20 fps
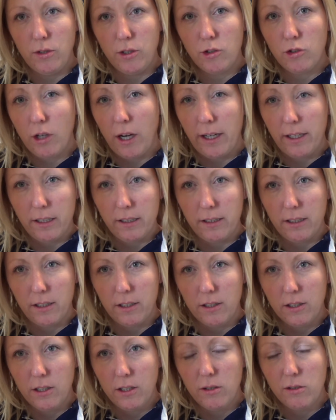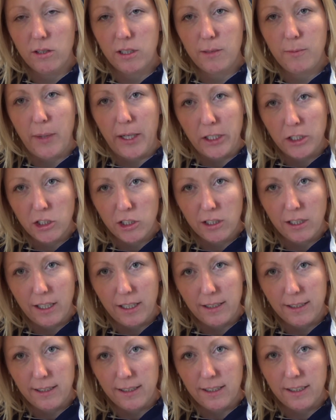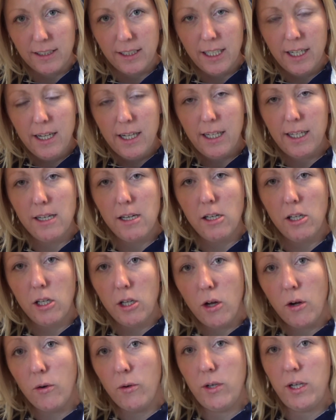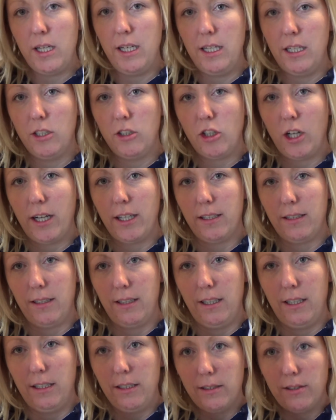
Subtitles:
a dry cleaner who specializes in low heat dry cleaning.